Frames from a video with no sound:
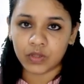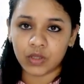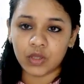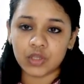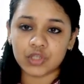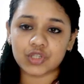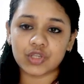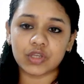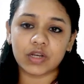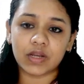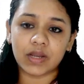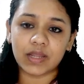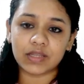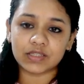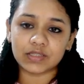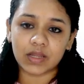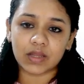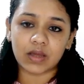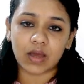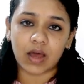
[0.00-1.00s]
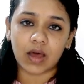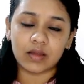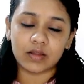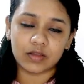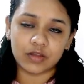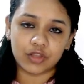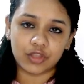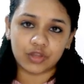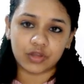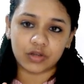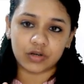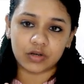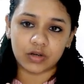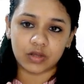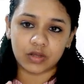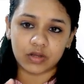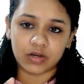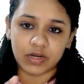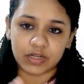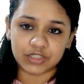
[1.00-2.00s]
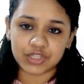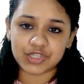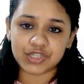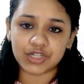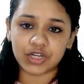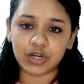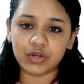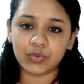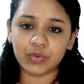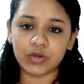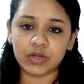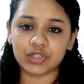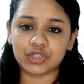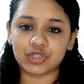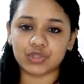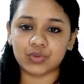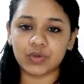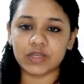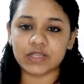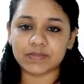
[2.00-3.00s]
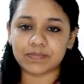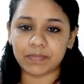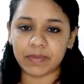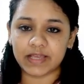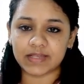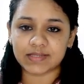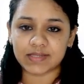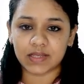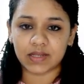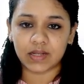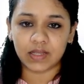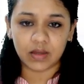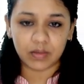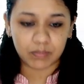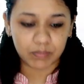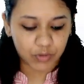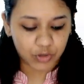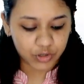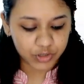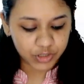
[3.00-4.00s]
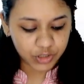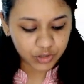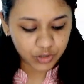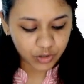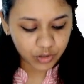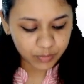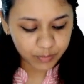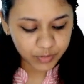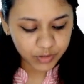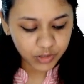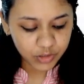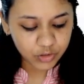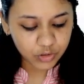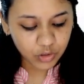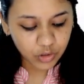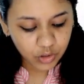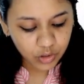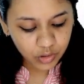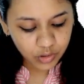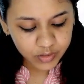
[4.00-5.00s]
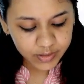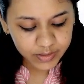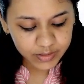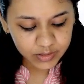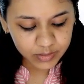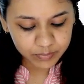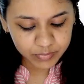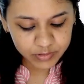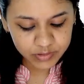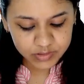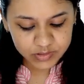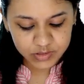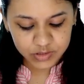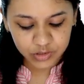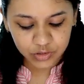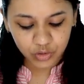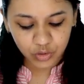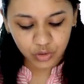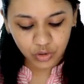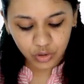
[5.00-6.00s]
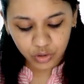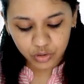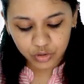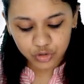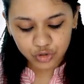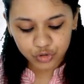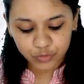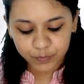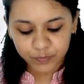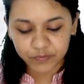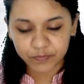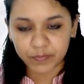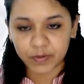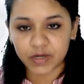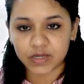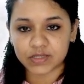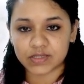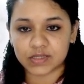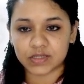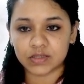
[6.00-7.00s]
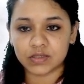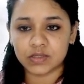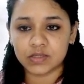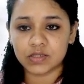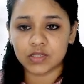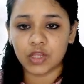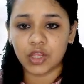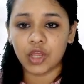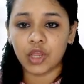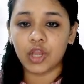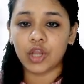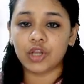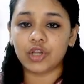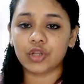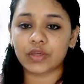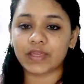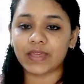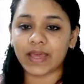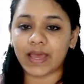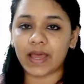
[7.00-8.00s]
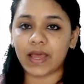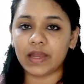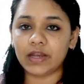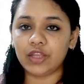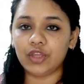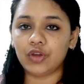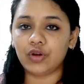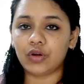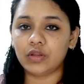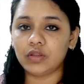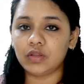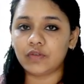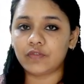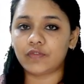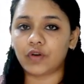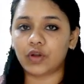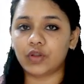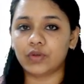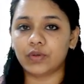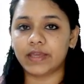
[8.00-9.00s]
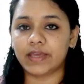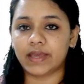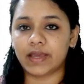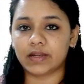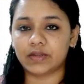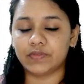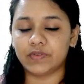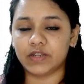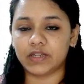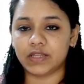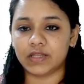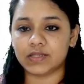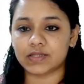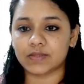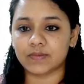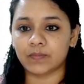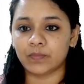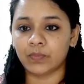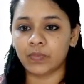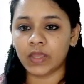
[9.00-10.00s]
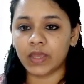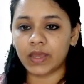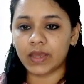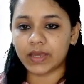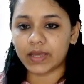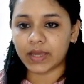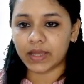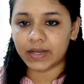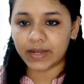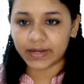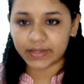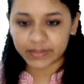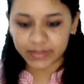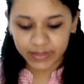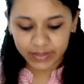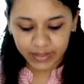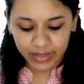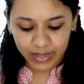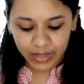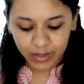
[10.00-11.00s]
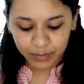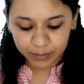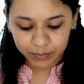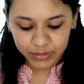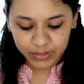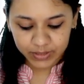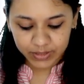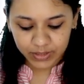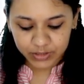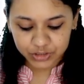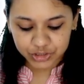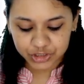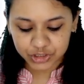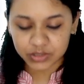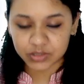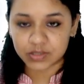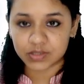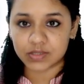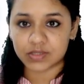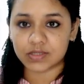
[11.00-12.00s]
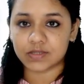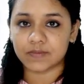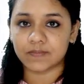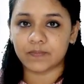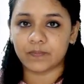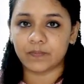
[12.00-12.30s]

So your registrar to an issue is basically a body corporate or any person or group of persons to carry on the following activities: collecting applications.